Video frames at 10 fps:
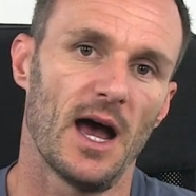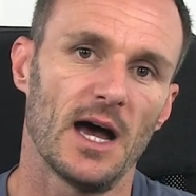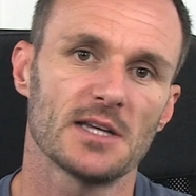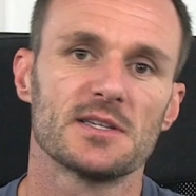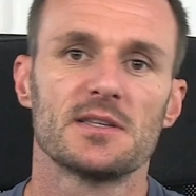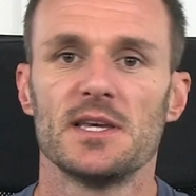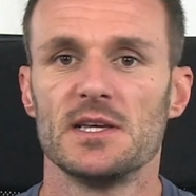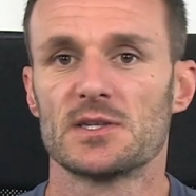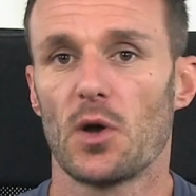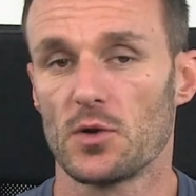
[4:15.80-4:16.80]

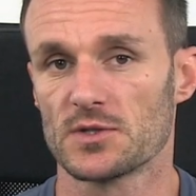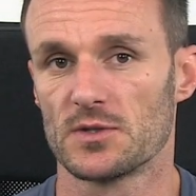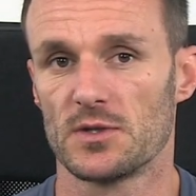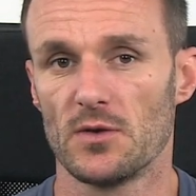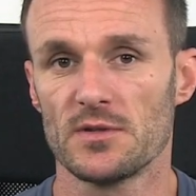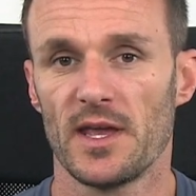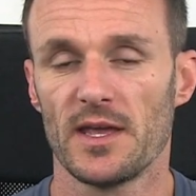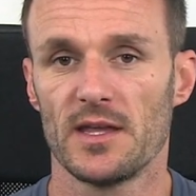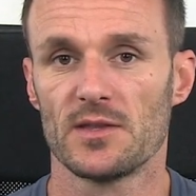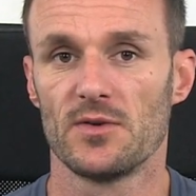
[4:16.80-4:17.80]
RCTs also don't
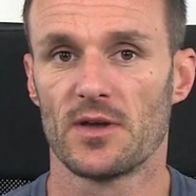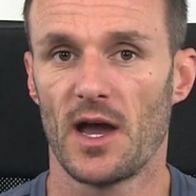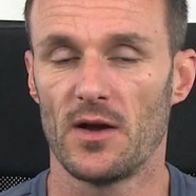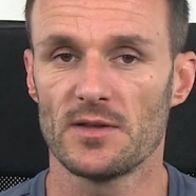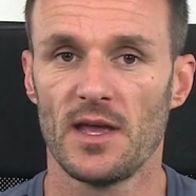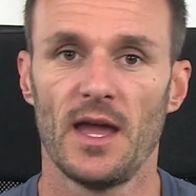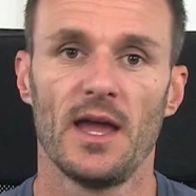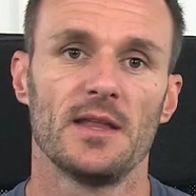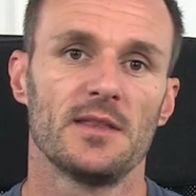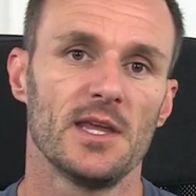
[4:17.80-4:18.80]
take into account
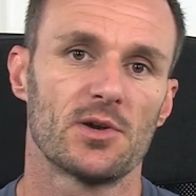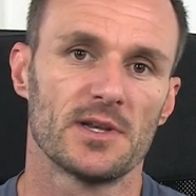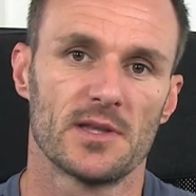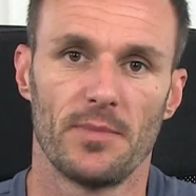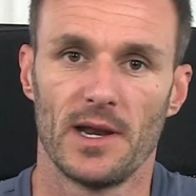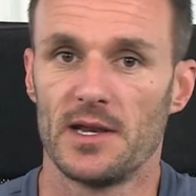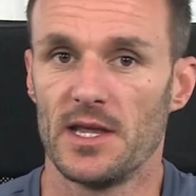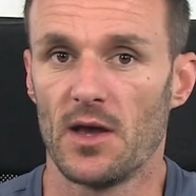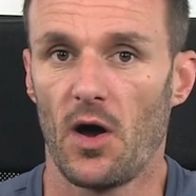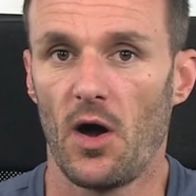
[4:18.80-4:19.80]
the
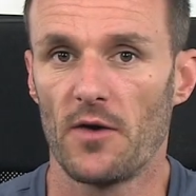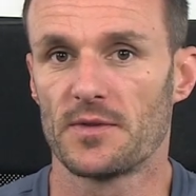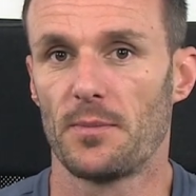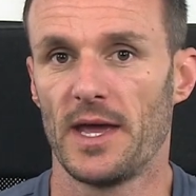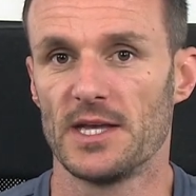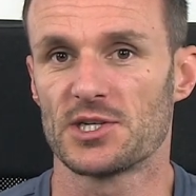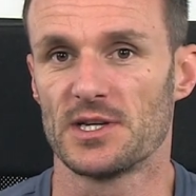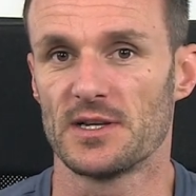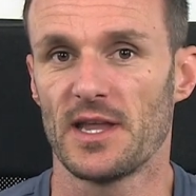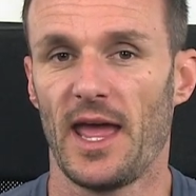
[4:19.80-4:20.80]
irritability of the
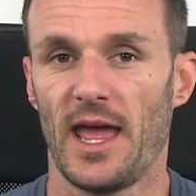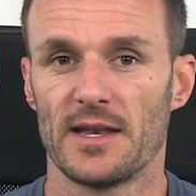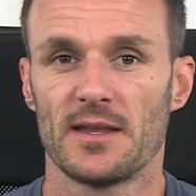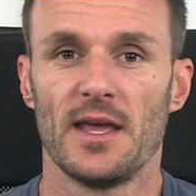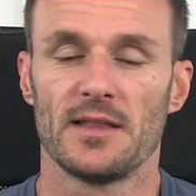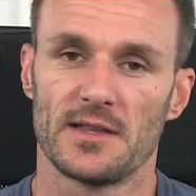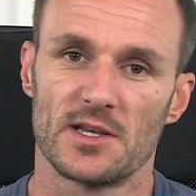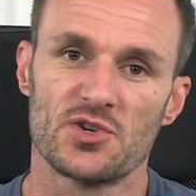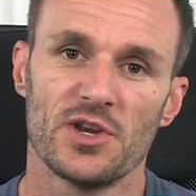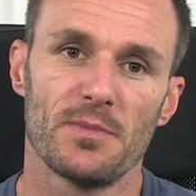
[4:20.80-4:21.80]
patient and that the
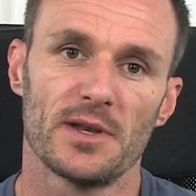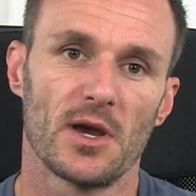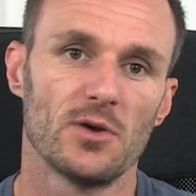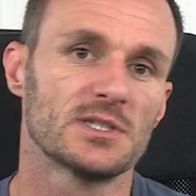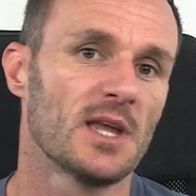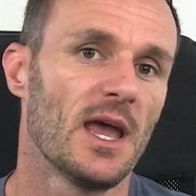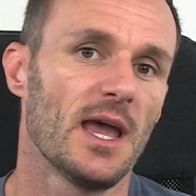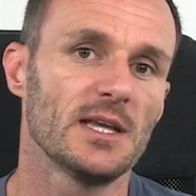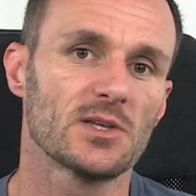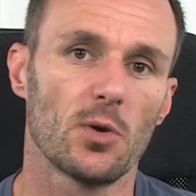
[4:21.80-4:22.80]
treatment dose
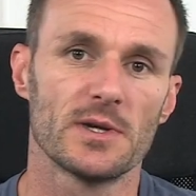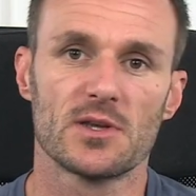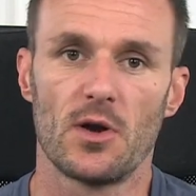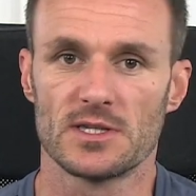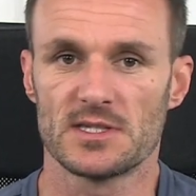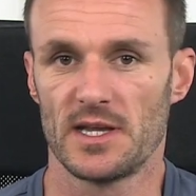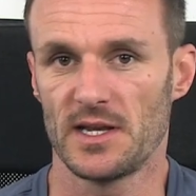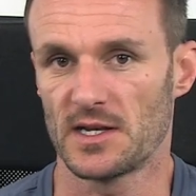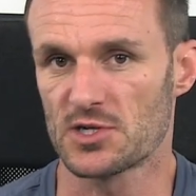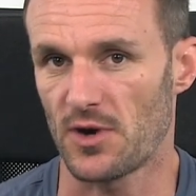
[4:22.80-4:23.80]
is always constant
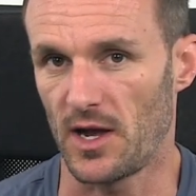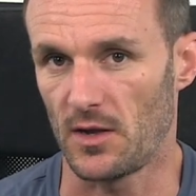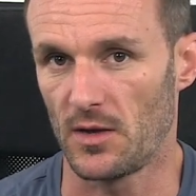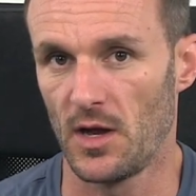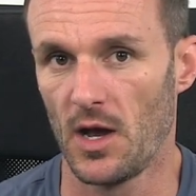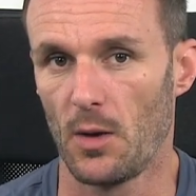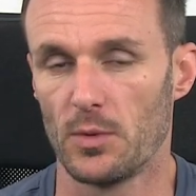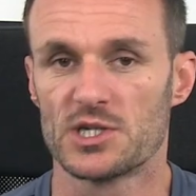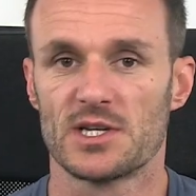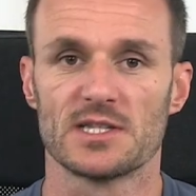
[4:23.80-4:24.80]
in a trial,
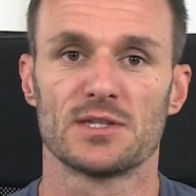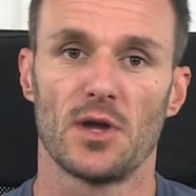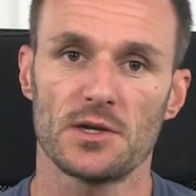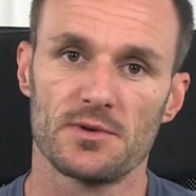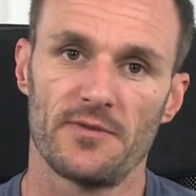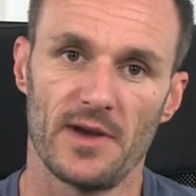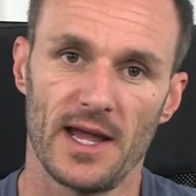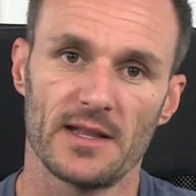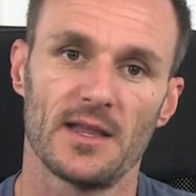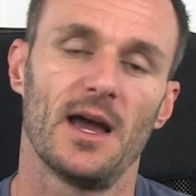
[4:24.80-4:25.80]
which does not
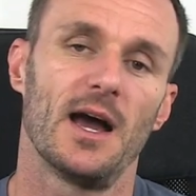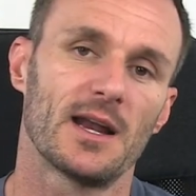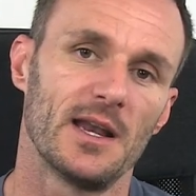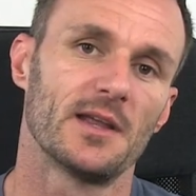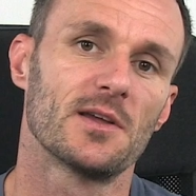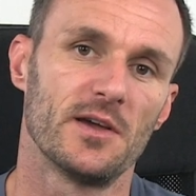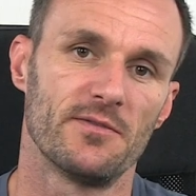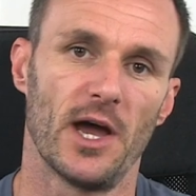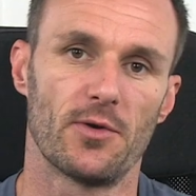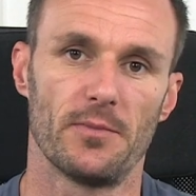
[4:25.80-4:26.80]
reflect a clinical
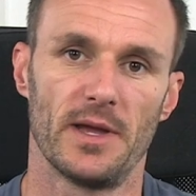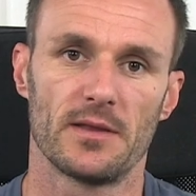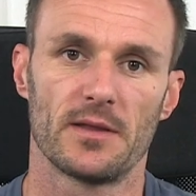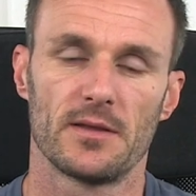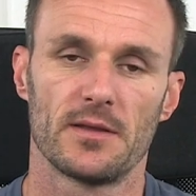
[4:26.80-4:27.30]
environment.